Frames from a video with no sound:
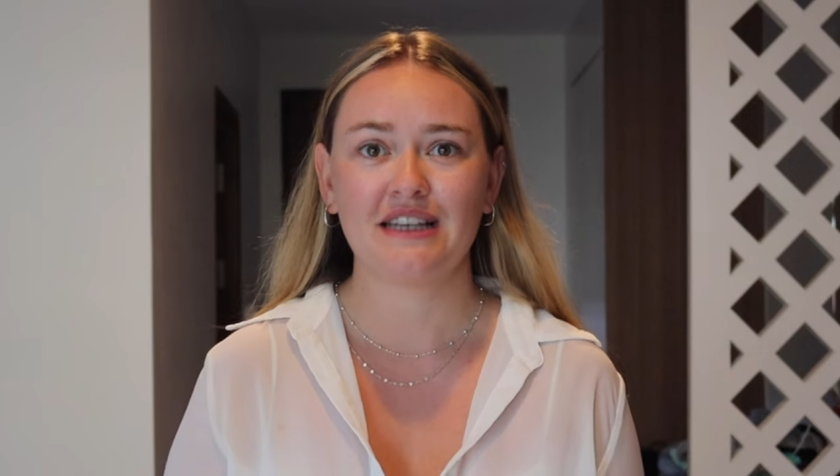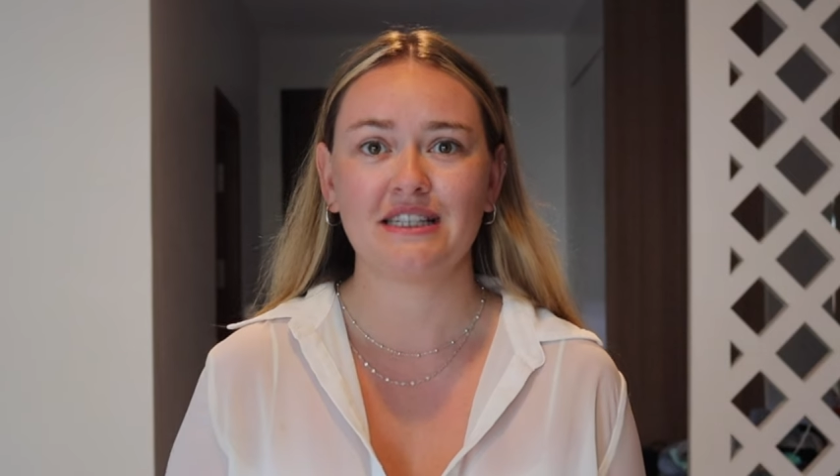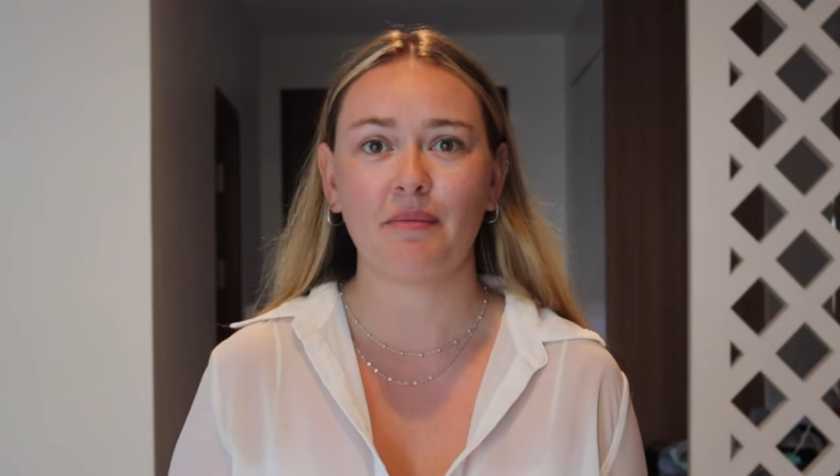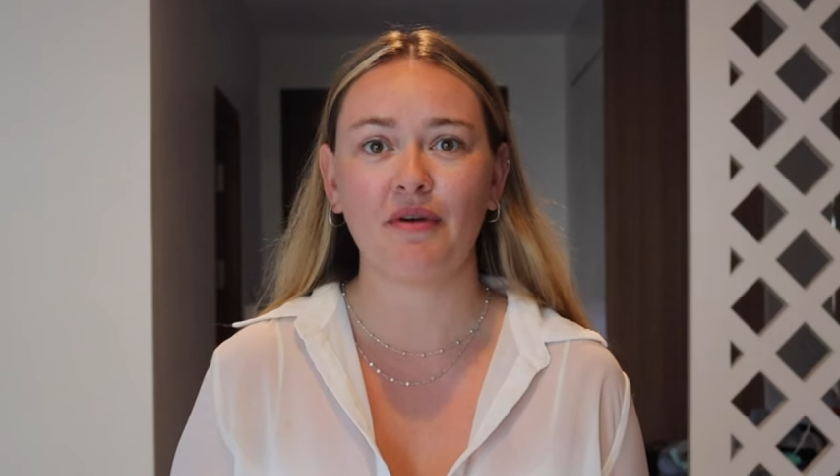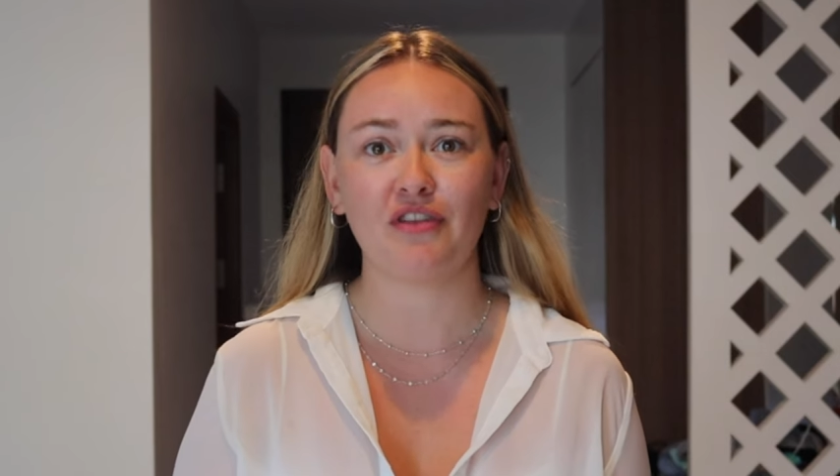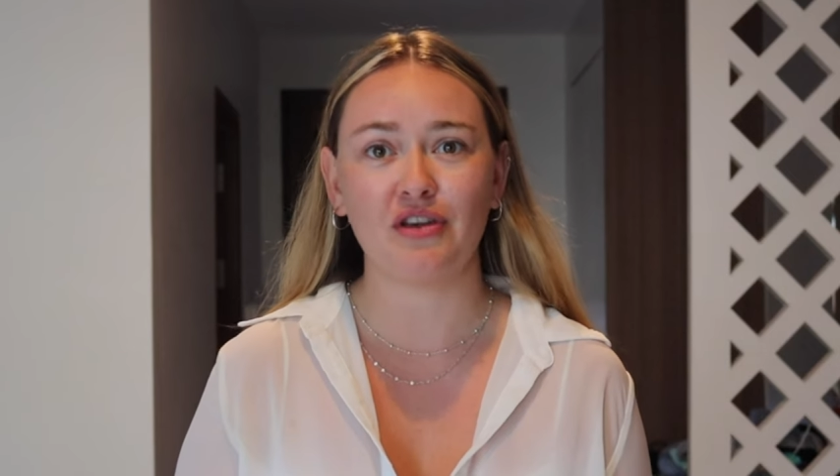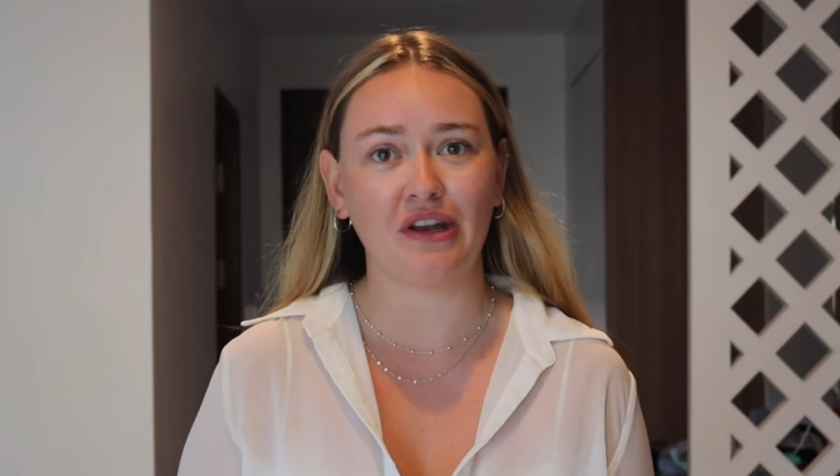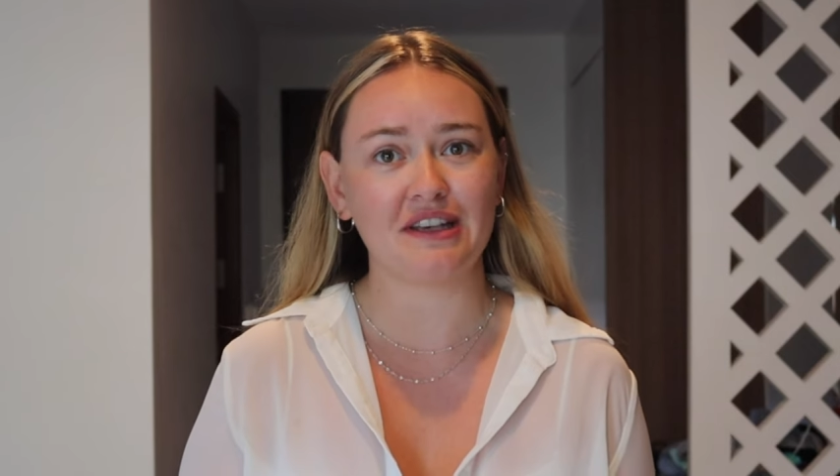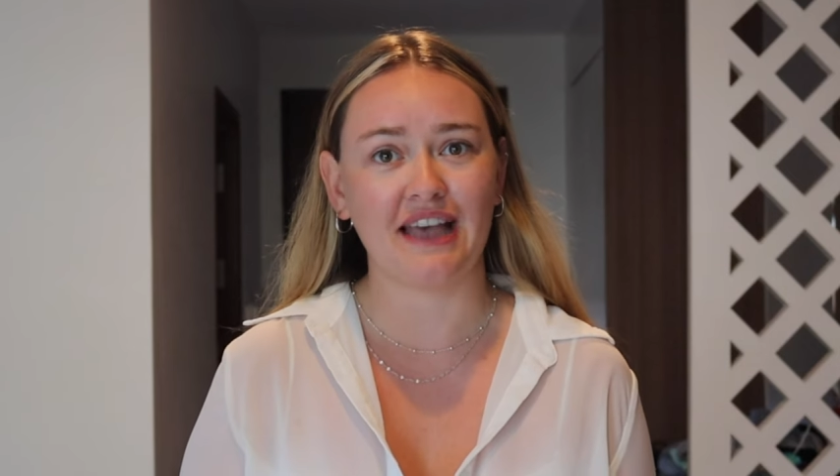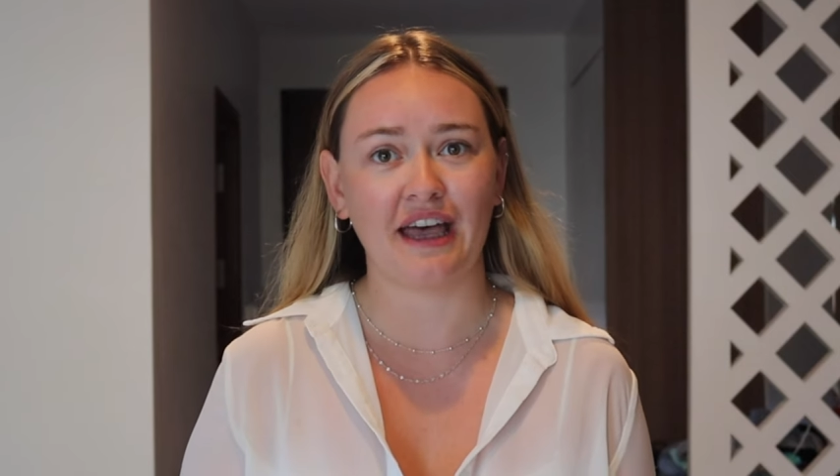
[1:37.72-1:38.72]
Some of the
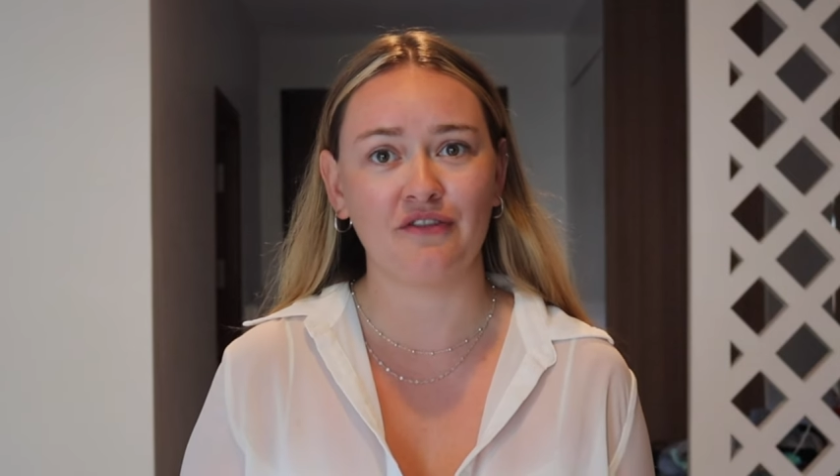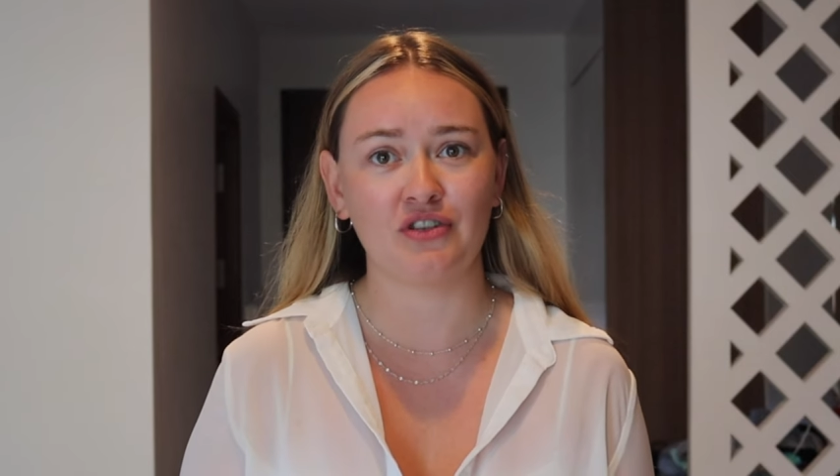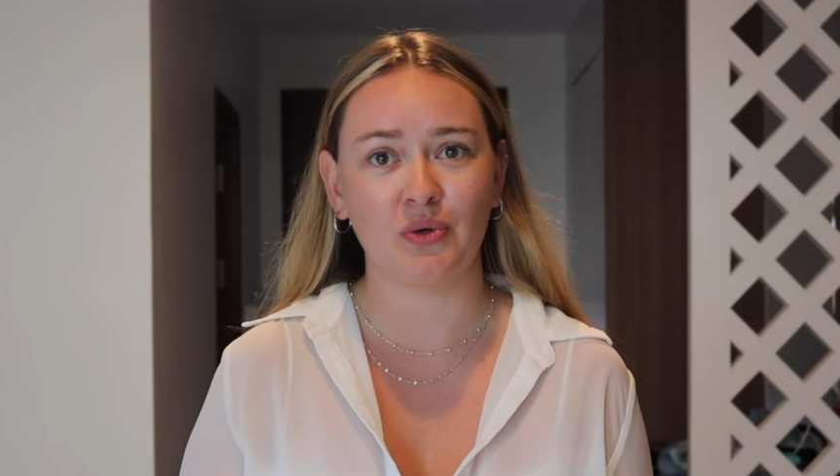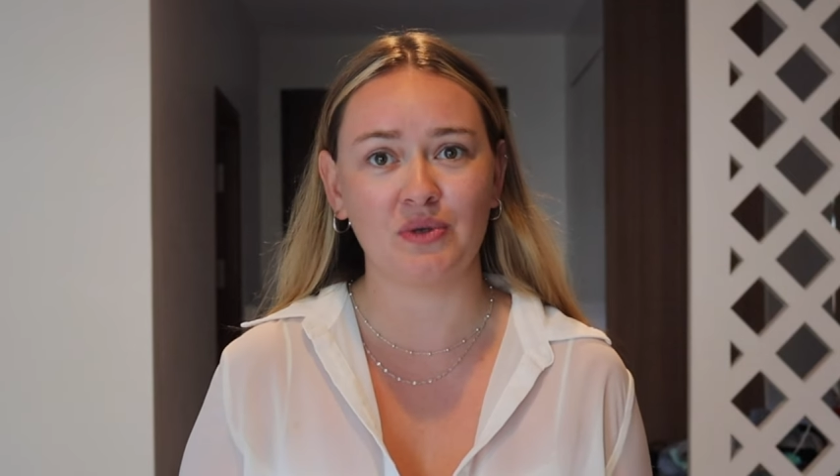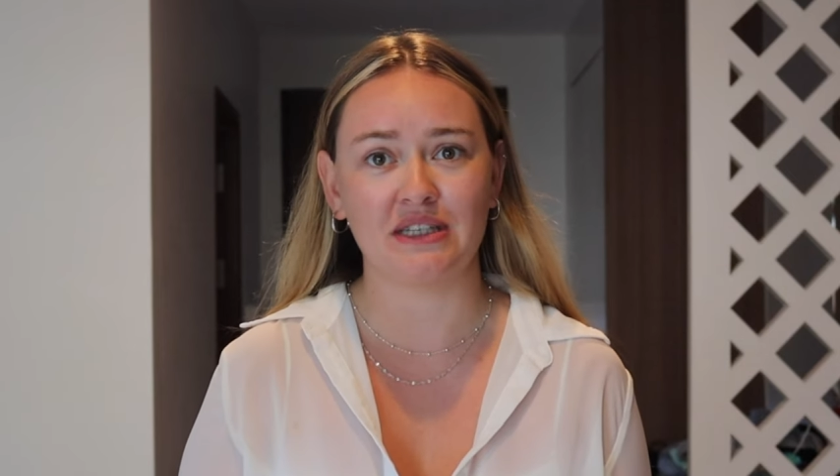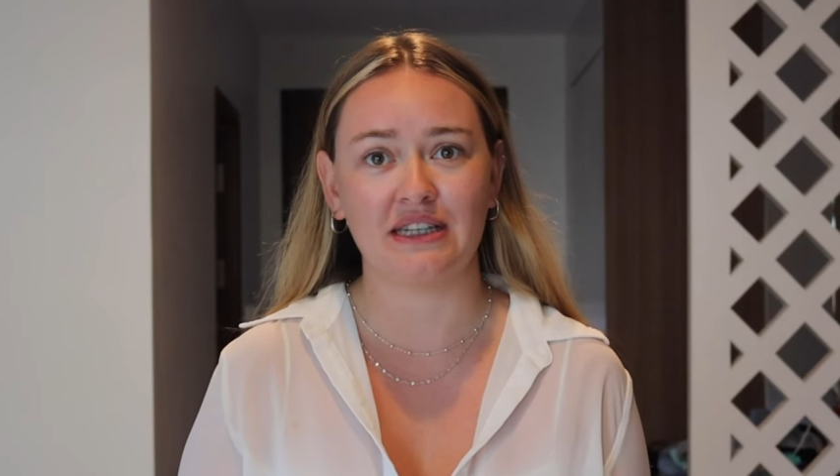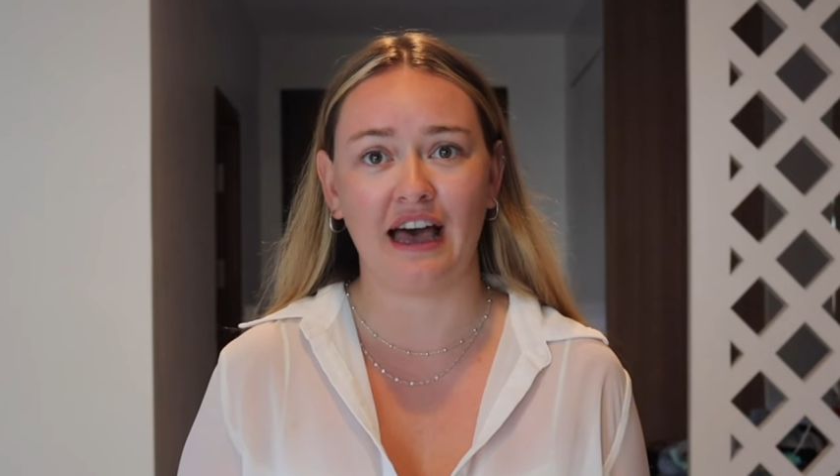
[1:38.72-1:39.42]
units I have chosen